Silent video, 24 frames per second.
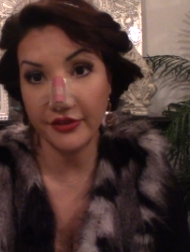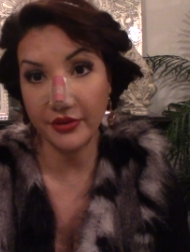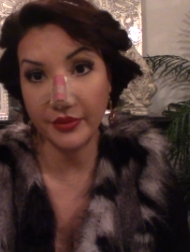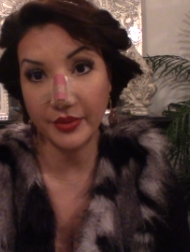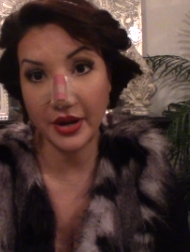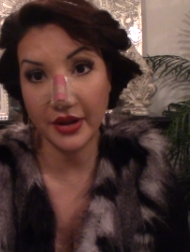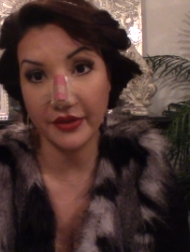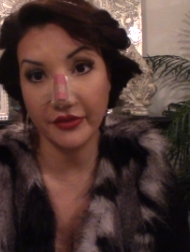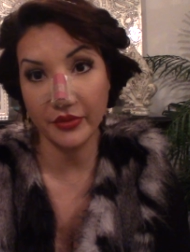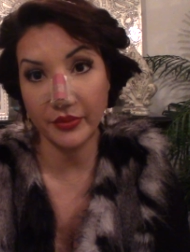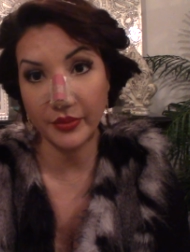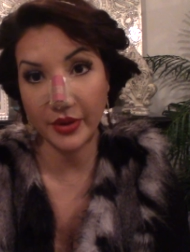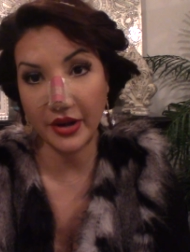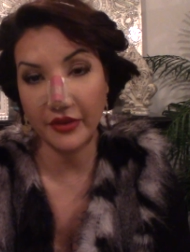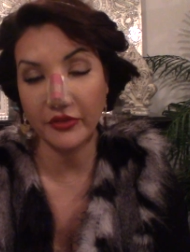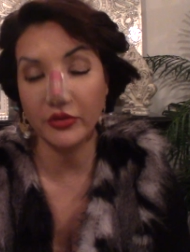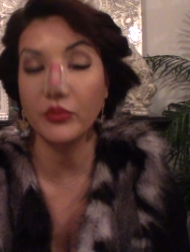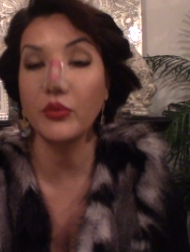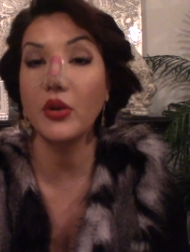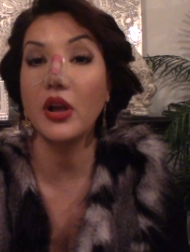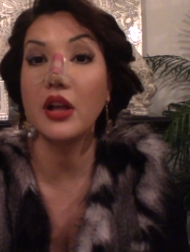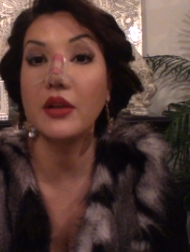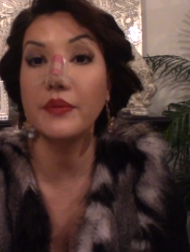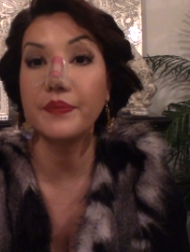
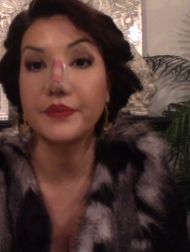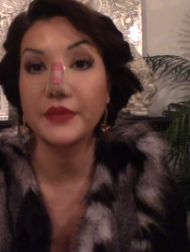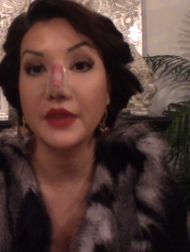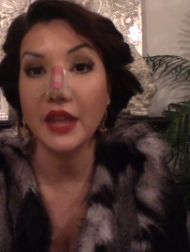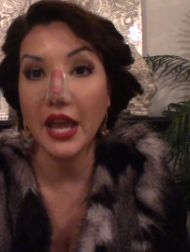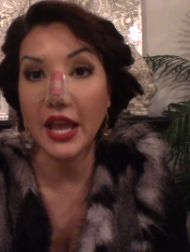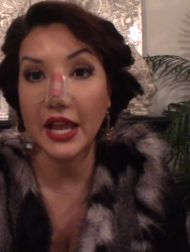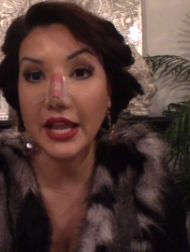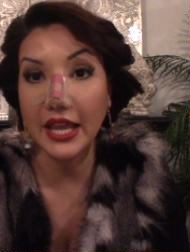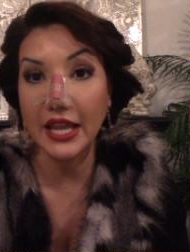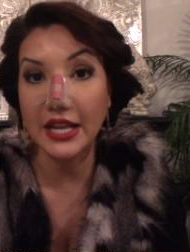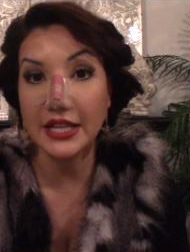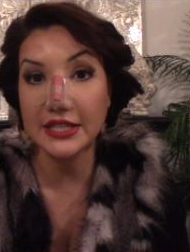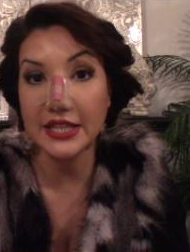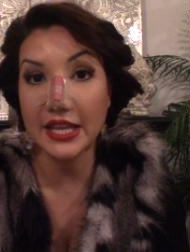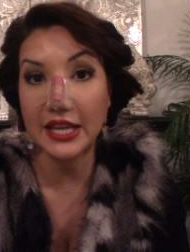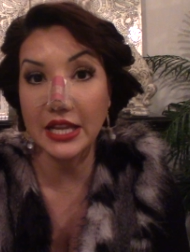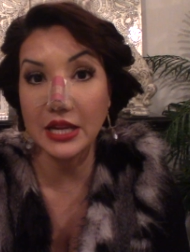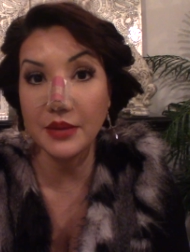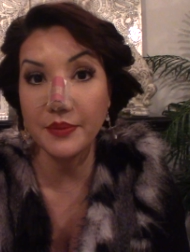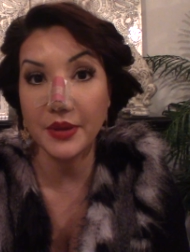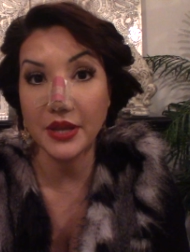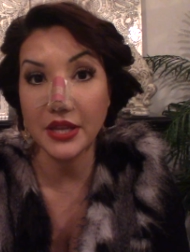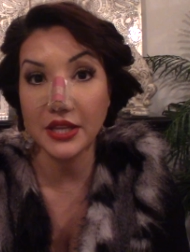Well, I get a second
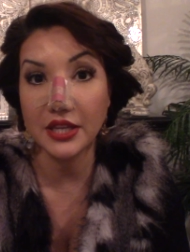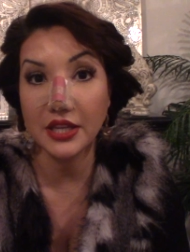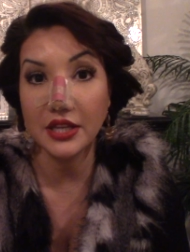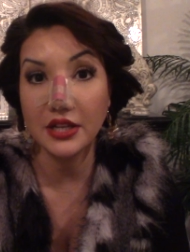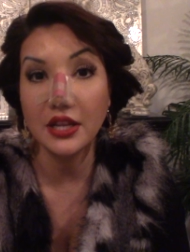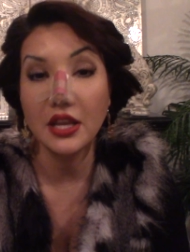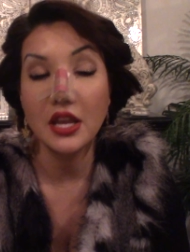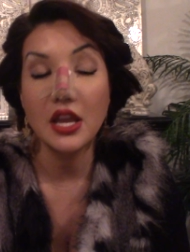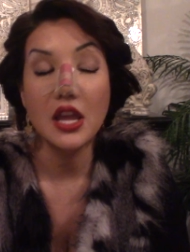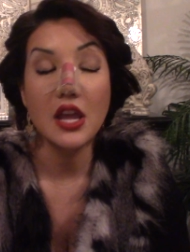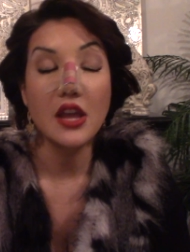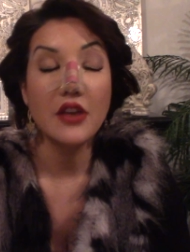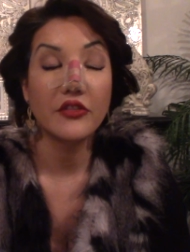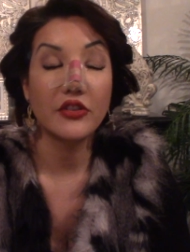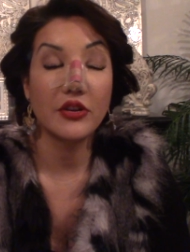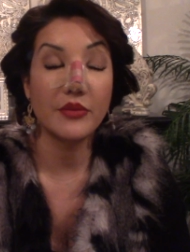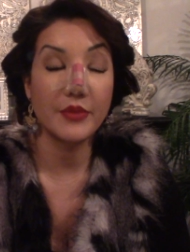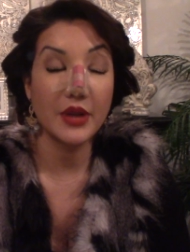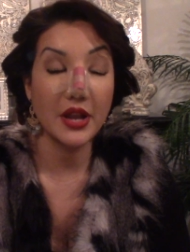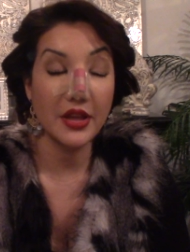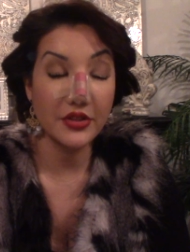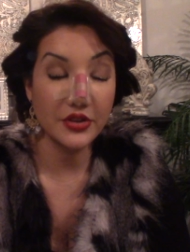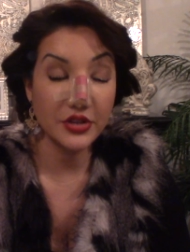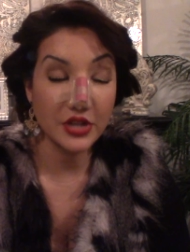opinion from
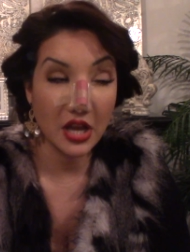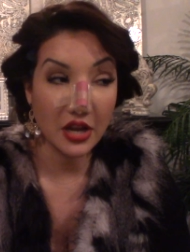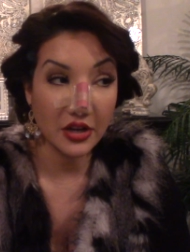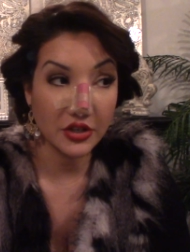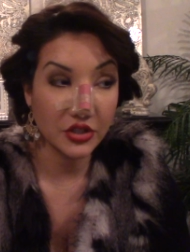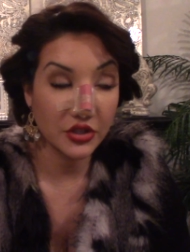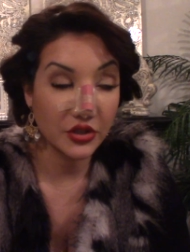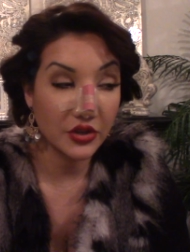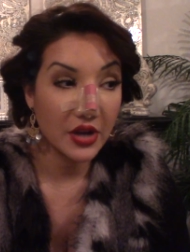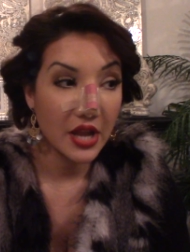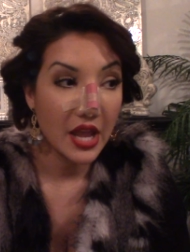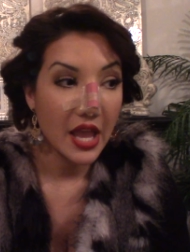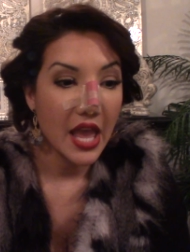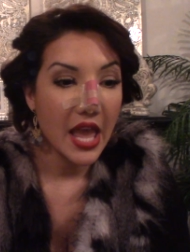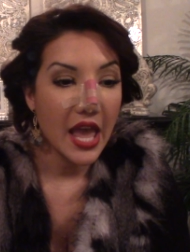another doctor,